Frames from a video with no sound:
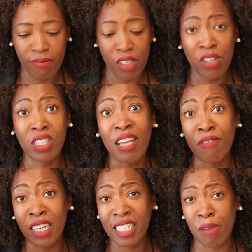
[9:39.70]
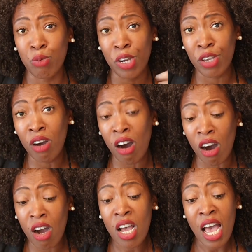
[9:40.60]
You just have to accept where you
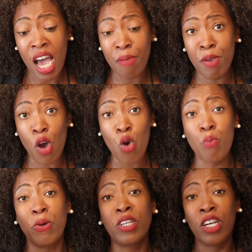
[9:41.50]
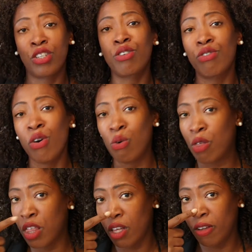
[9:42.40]
are and be open to
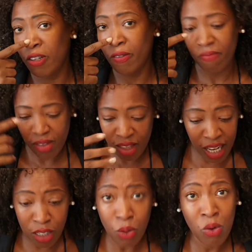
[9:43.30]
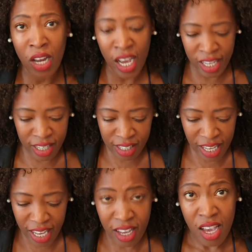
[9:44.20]
growth. That's all I can
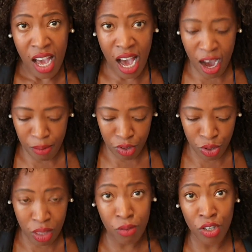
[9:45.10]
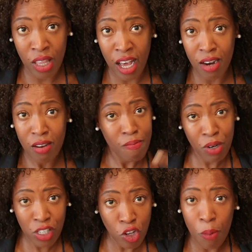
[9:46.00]
say to that.
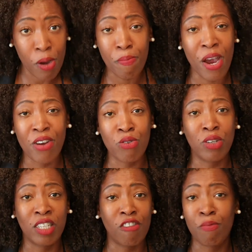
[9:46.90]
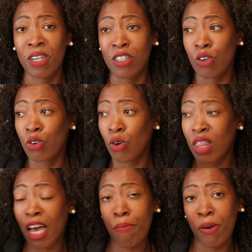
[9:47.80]
But stop comparing yourself because you're not
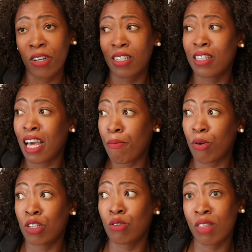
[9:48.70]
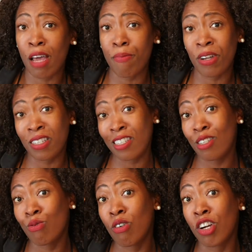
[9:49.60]
that person or that person.
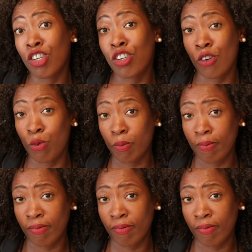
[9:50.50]
You are you.